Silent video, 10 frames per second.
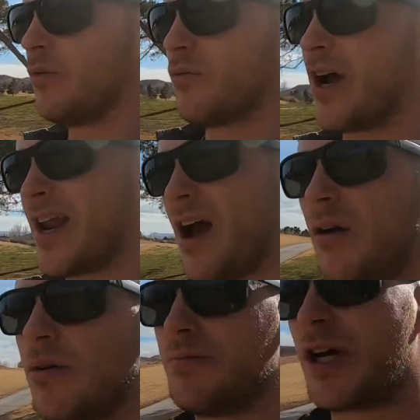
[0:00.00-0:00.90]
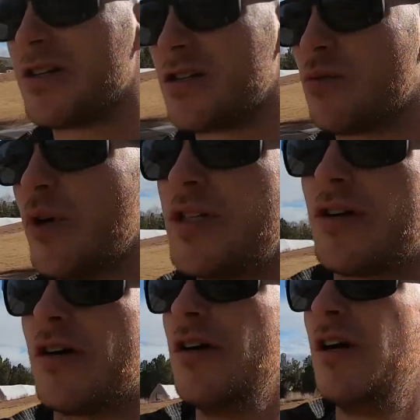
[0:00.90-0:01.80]
right now, because it's
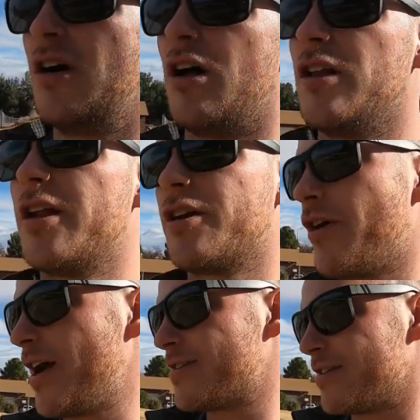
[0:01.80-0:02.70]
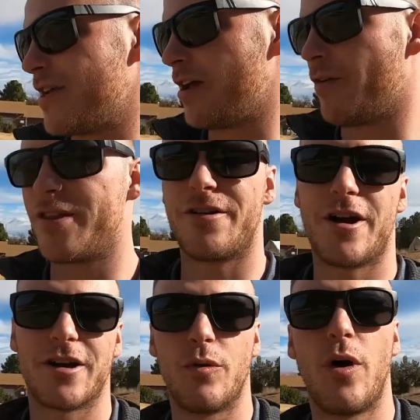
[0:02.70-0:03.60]
winter, a lot of the grass is dead, right? They're
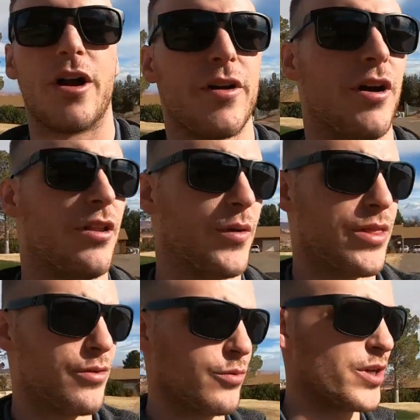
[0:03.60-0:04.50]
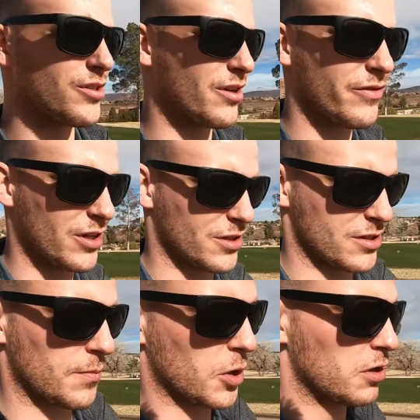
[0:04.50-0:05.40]
not going to water it all the way through the winter. Even in the
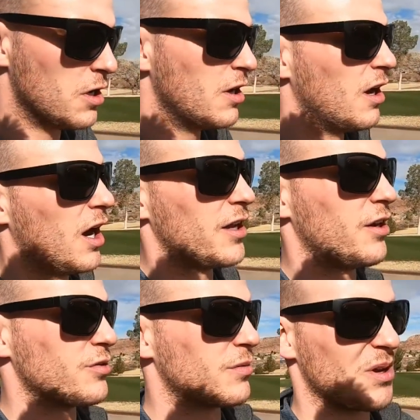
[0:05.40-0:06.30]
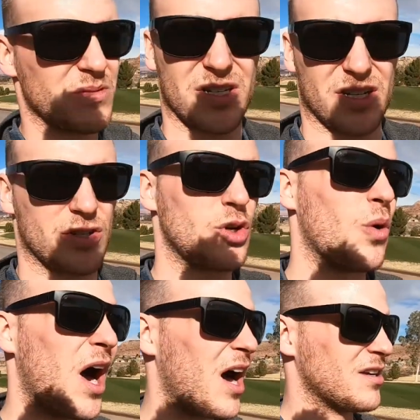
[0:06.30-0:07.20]
summer, sometimes it's just too
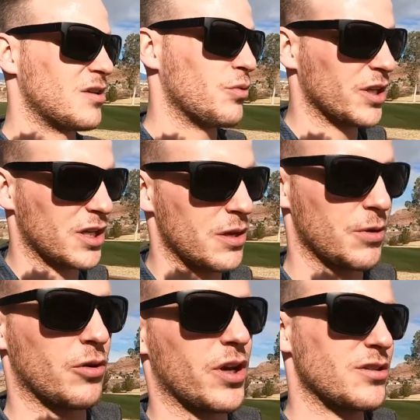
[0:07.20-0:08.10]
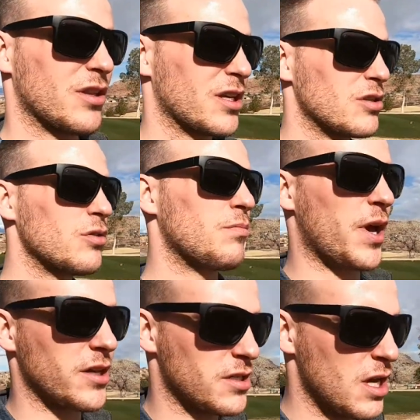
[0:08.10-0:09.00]
hot to really keep it green. So they do the
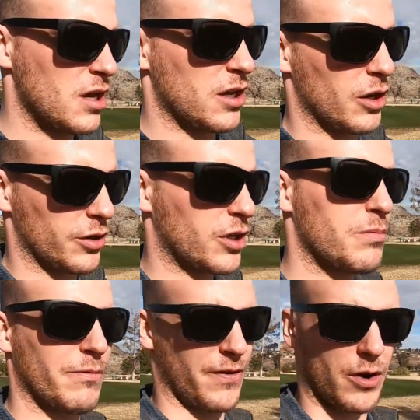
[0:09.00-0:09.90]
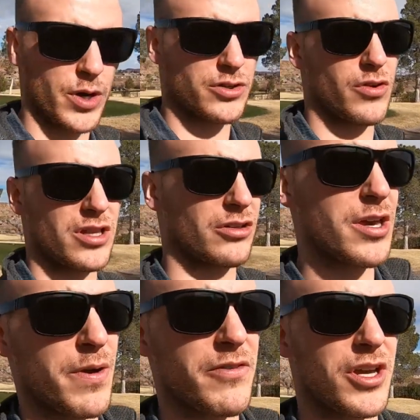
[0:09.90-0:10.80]
best, they'll keep the fairways green, they'll
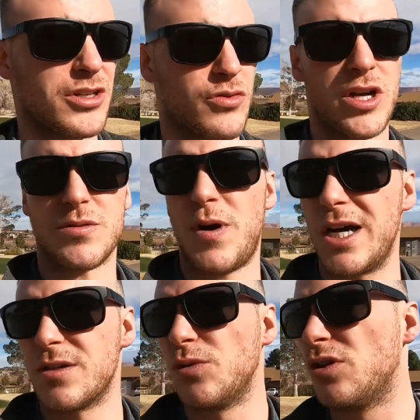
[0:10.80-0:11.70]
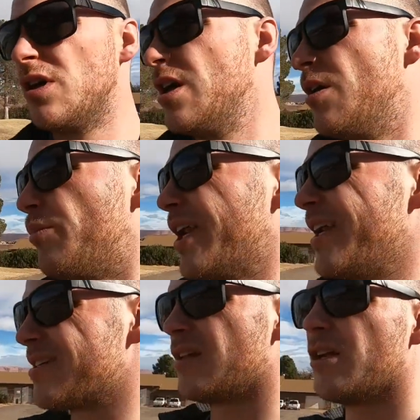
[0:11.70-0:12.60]
keep everything as green as possible, but it
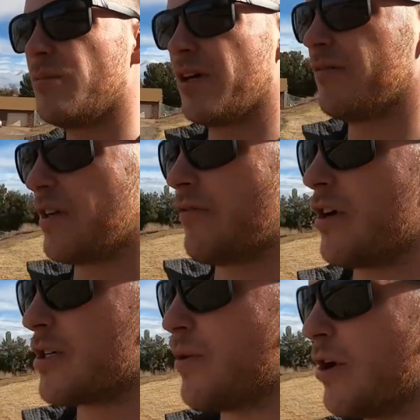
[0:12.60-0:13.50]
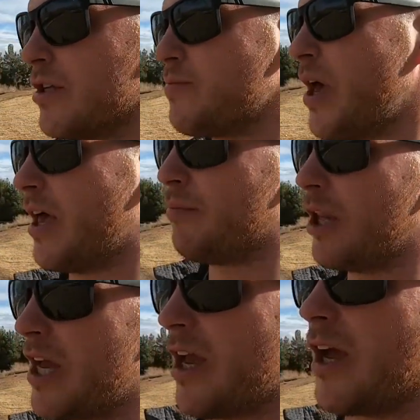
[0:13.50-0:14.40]
is a little bit of a different experience
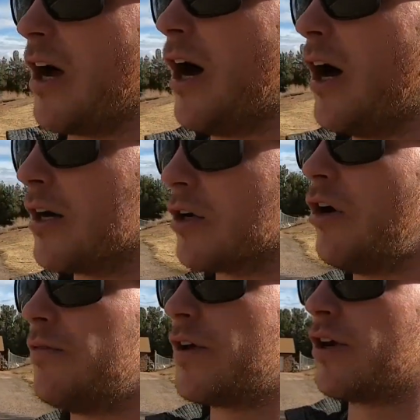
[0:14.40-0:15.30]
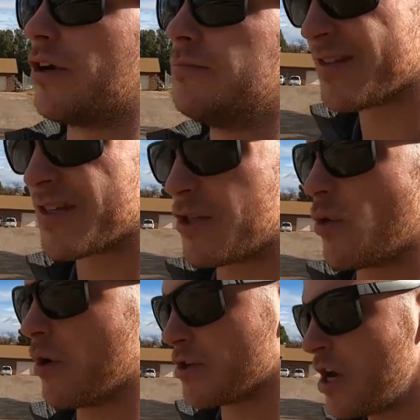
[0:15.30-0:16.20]
playing golf here in St.
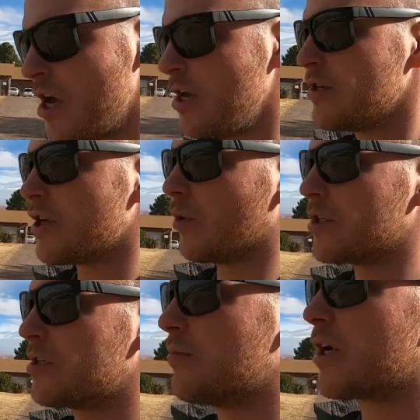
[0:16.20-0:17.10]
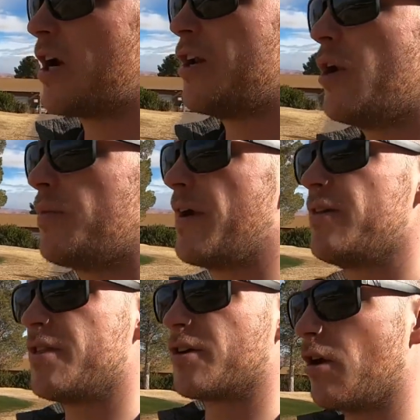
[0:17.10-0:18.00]
George. So just something to kind of note there,
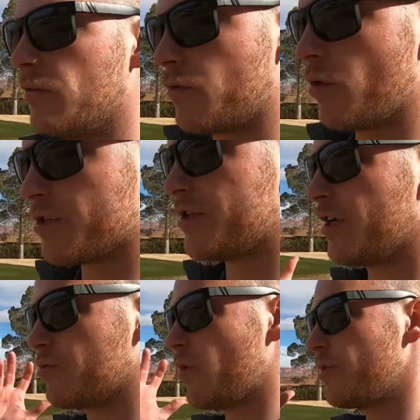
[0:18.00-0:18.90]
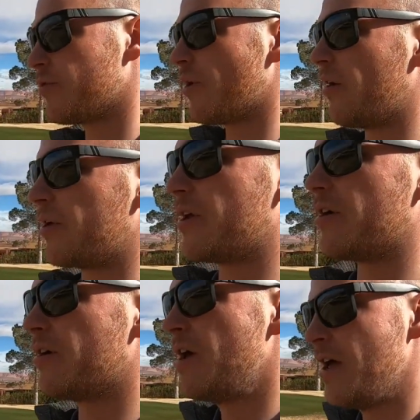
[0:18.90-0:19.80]
that the golf course does run throughout
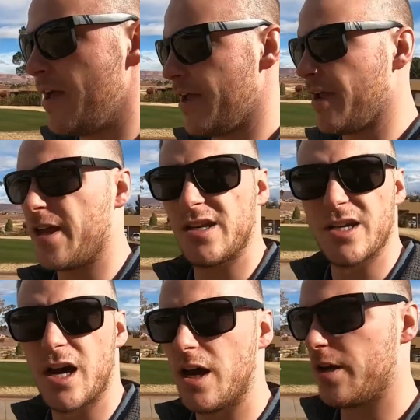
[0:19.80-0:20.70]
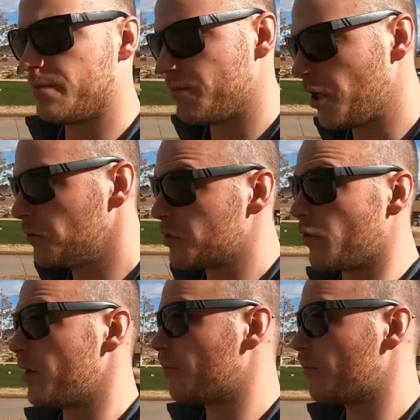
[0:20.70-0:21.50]
here, and it's a great